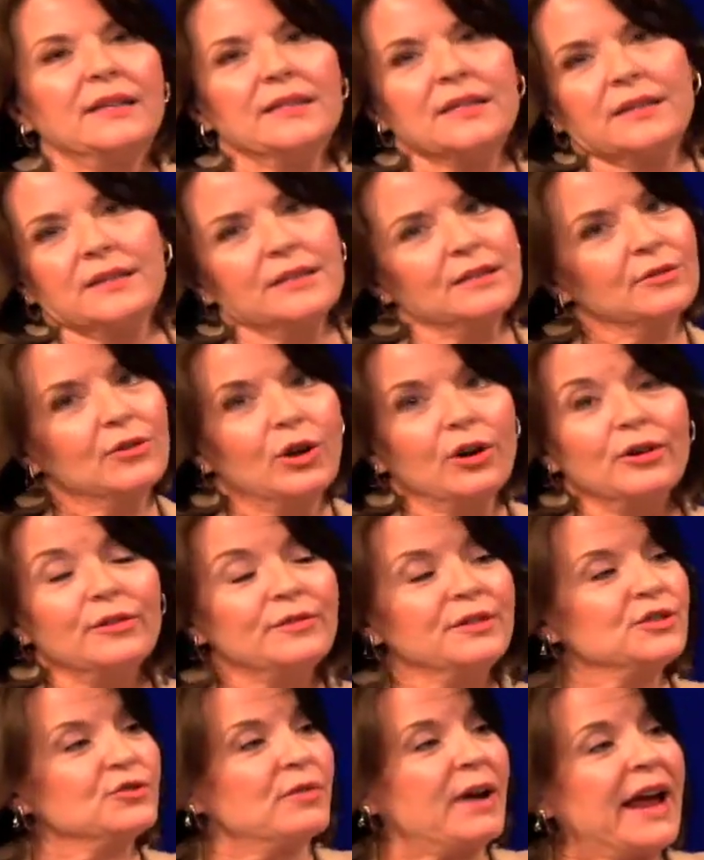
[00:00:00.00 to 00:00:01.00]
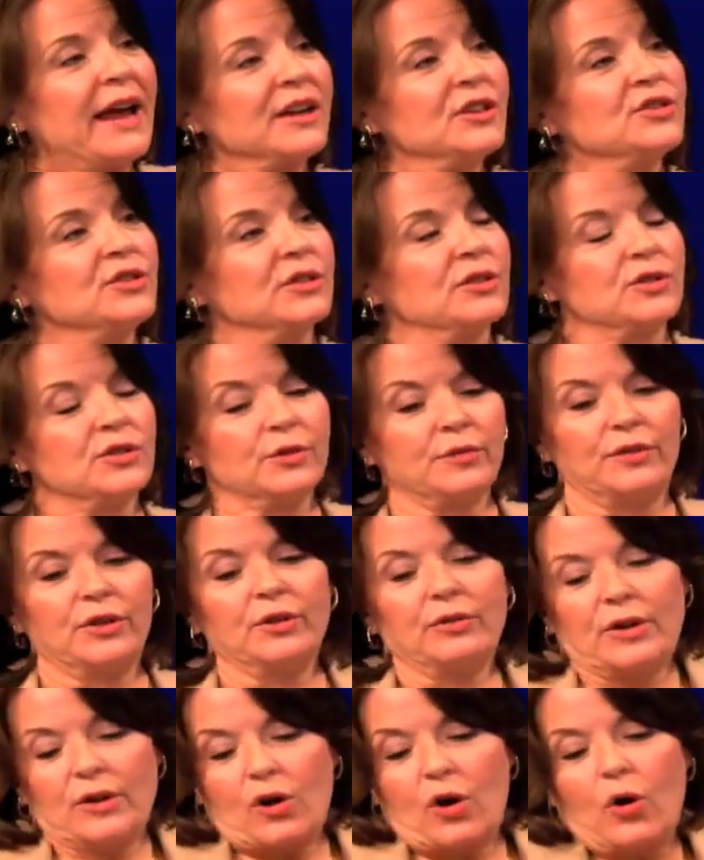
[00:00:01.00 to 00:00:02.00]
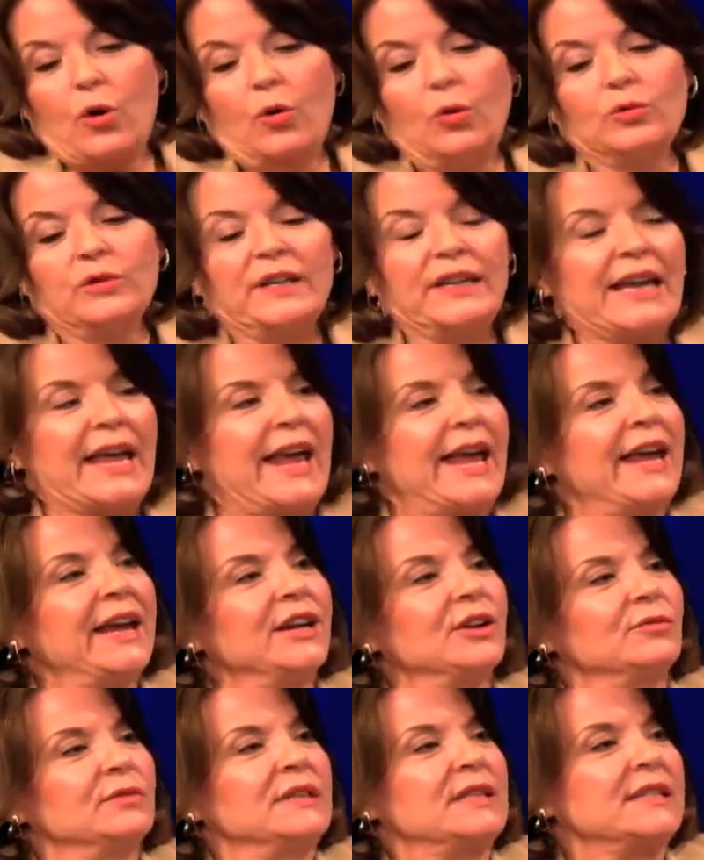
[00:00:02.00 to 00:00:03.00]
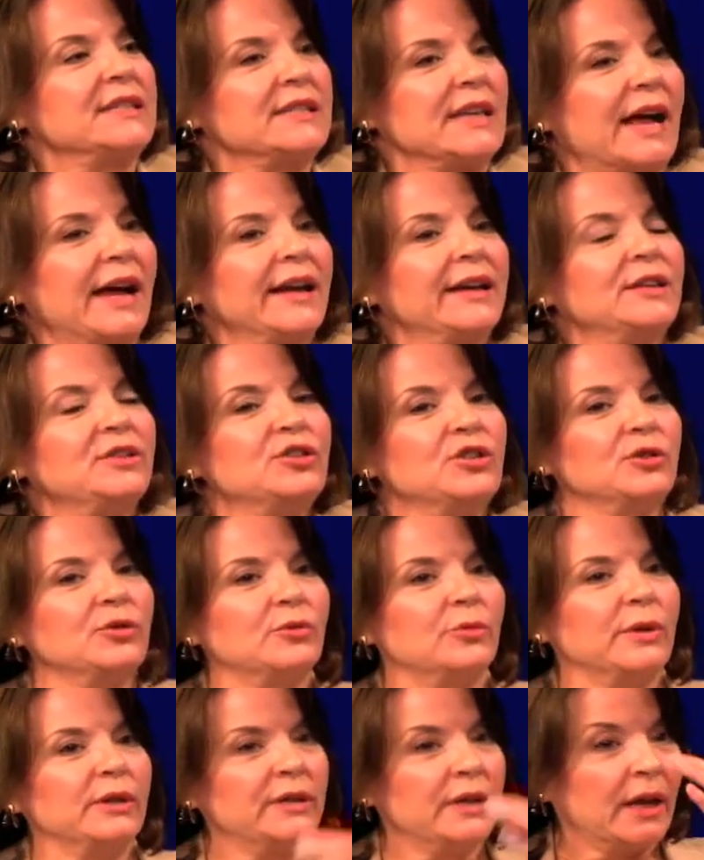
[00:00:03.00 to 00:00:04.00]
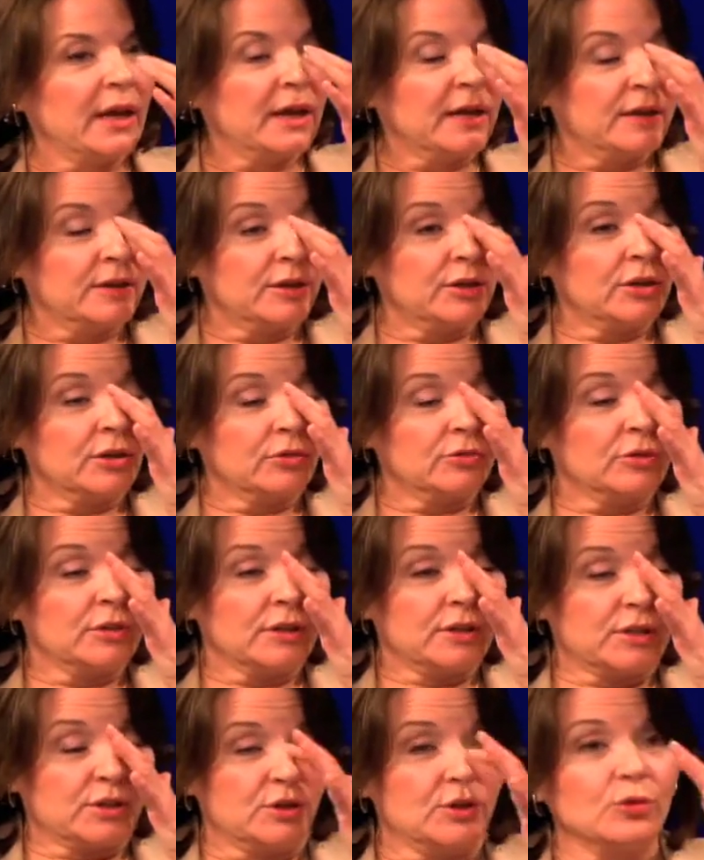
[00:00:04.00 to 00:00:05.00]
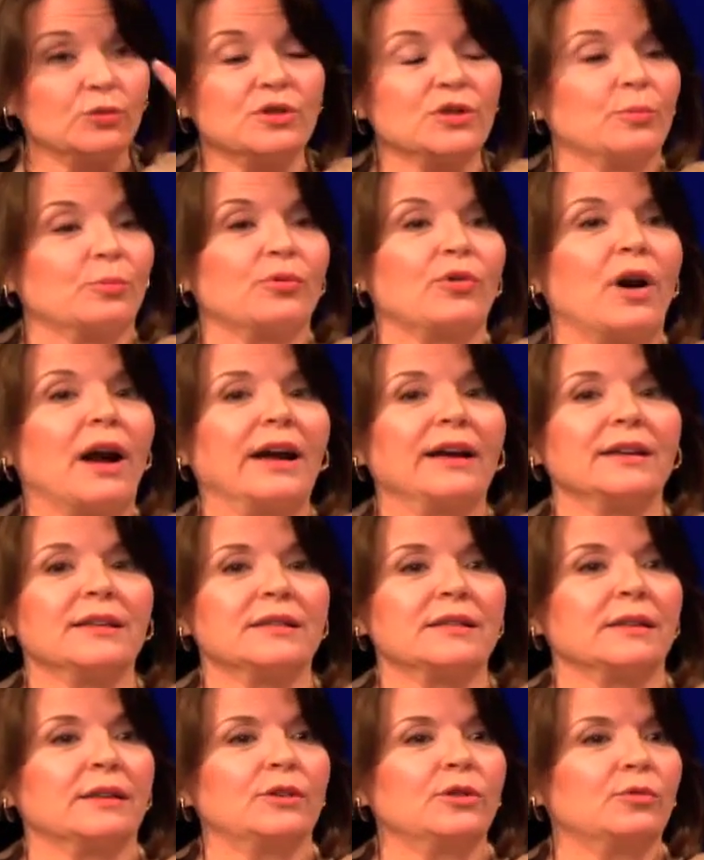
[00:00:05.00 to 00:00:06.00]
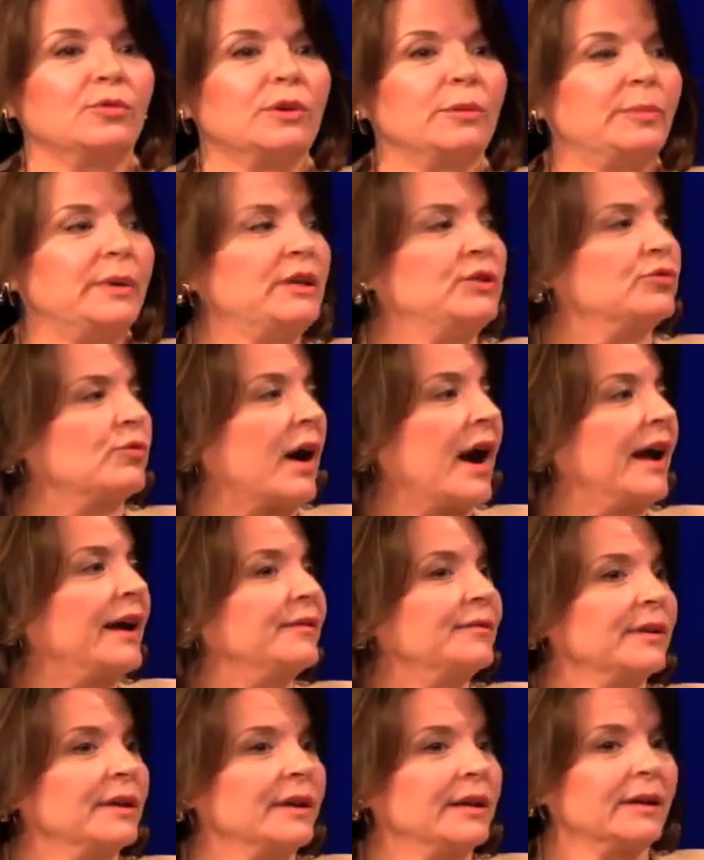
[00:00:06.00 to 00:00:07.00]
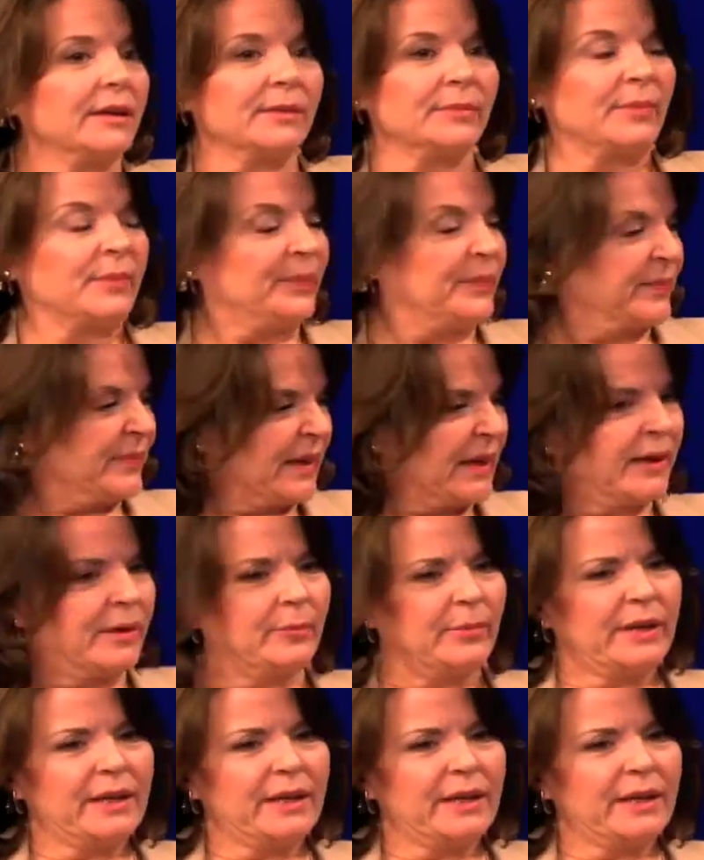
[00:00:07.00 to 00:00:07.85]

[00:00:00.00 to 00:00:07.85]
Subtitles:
It's a law of attraction. So if you're holding anger inside you, and you know, it's no surprise that you would be driving and being